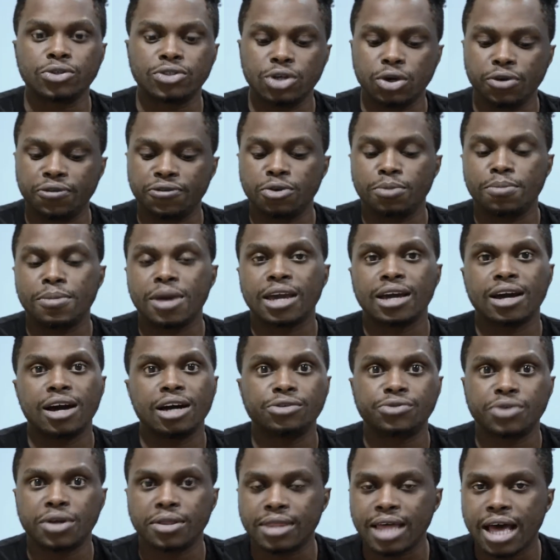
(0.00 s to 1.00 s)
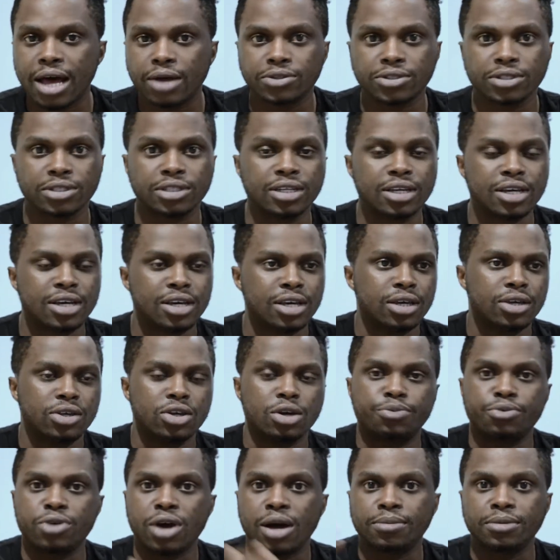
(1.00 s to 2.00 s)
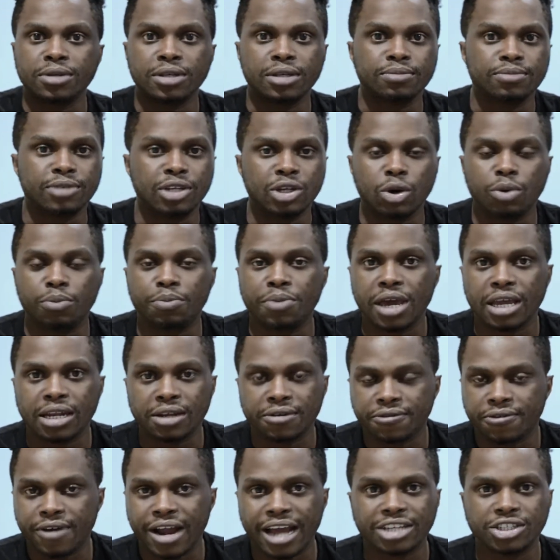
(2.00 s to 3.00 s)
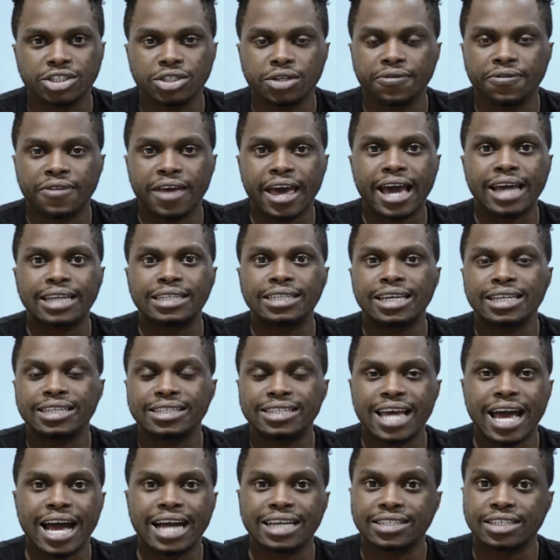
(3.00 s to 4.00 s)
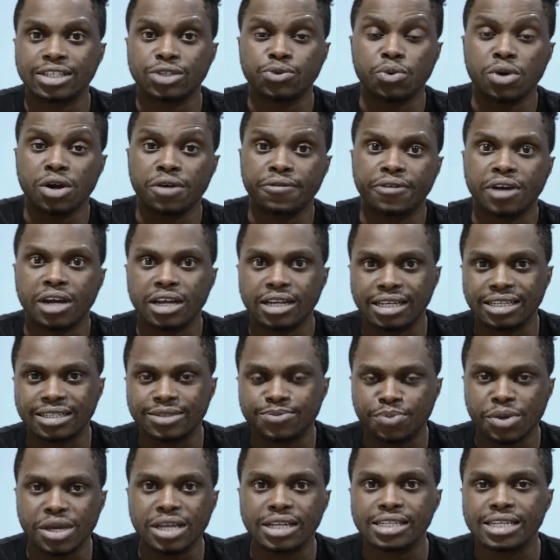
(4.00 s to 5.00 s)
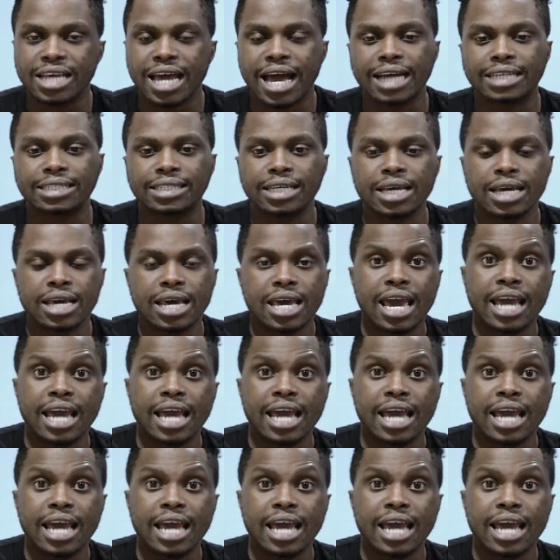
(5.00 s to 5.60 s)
So if you make 100,000, you're probably, you know, paying a fraction of that in taxes wherever it is being taxed.